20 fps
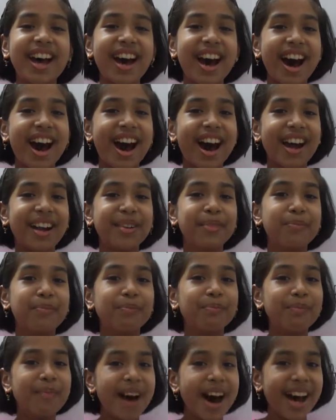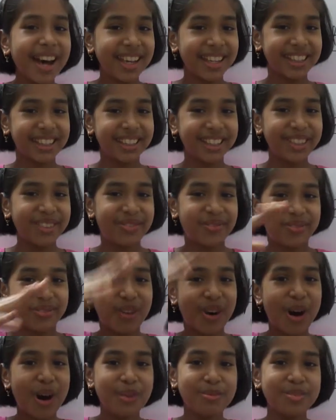our mind
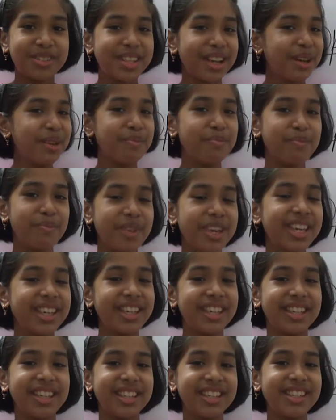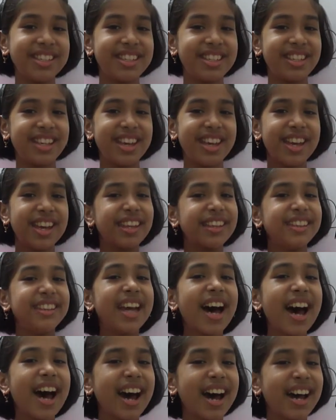forms an image
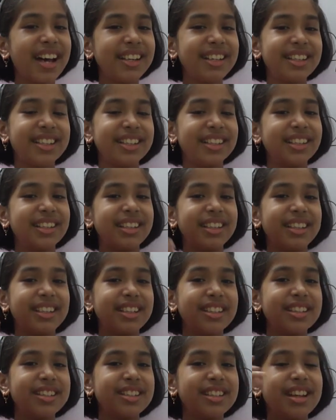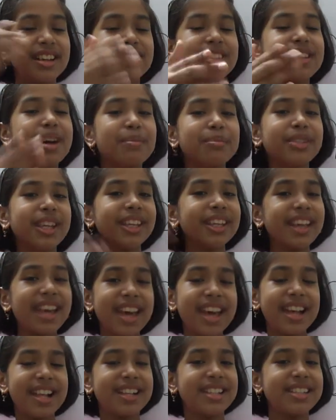that something
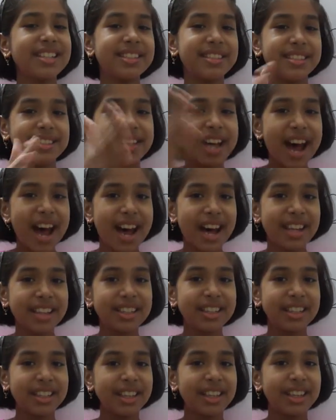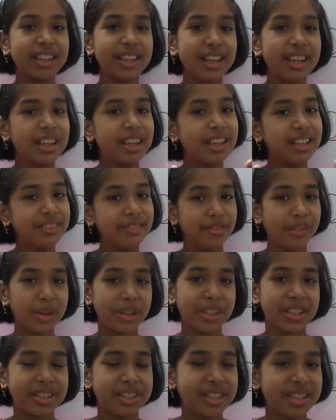else than
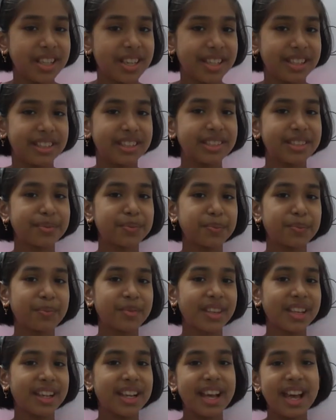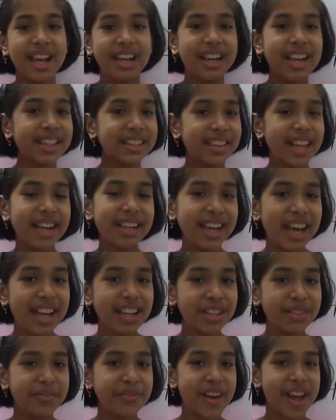what is this. Like that
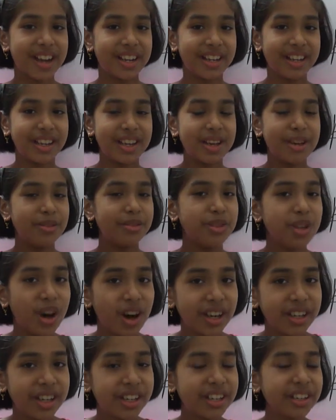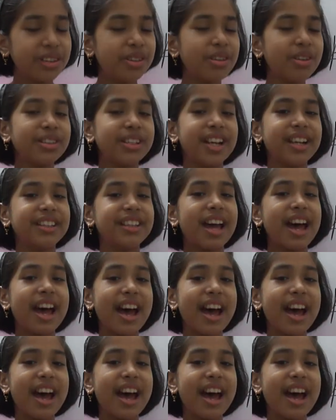elephant. We already know that